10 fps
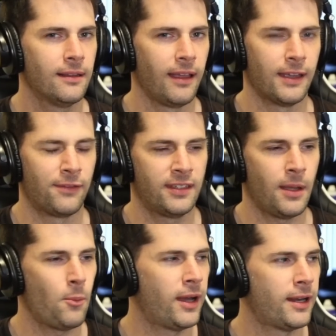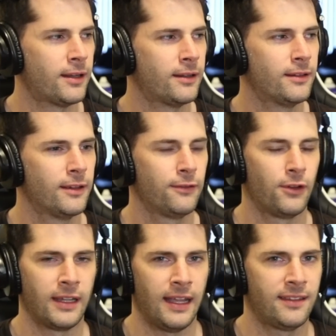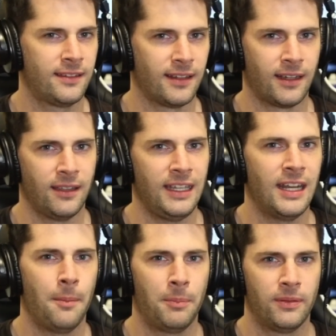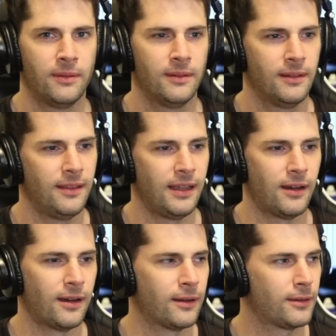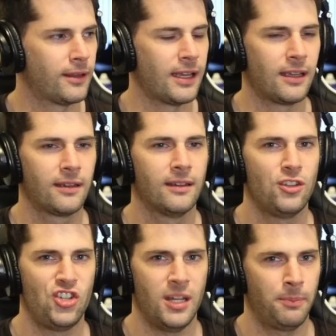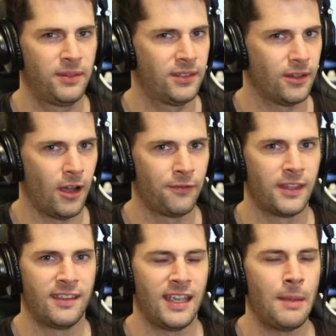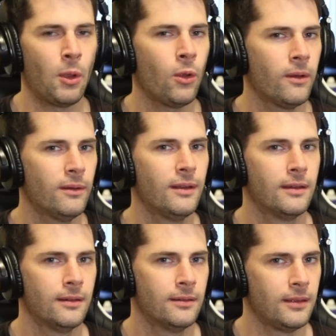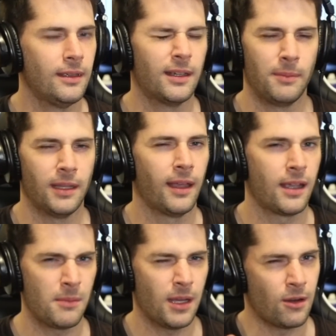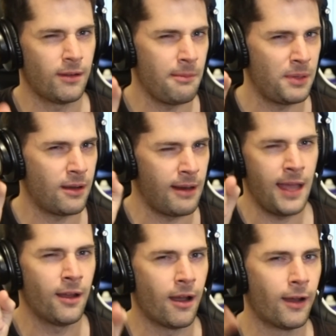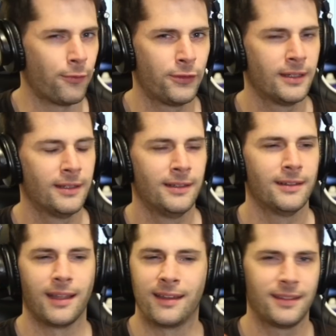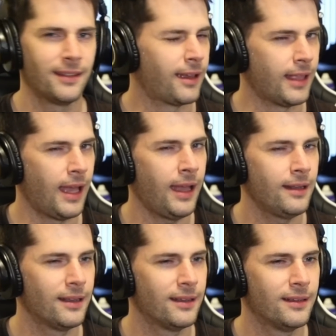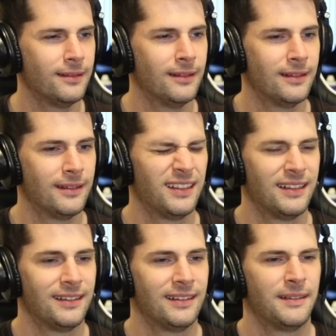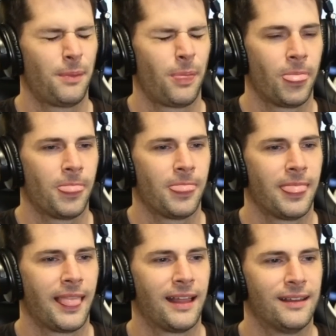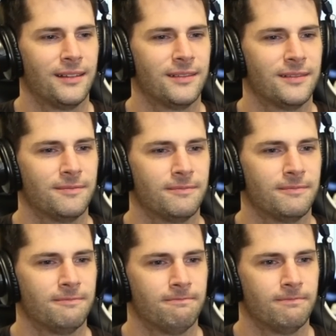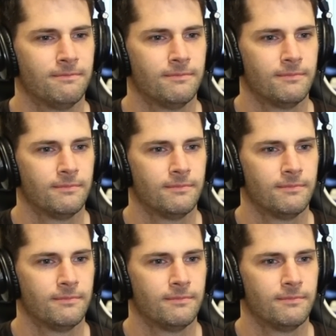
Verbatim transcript: Like if someone forgets to clean up their like chips off the table, you can be like, "I'm gonna rip your head off," like like that. Just want to make sure. What does what that mean? Huh? She's an old bitch.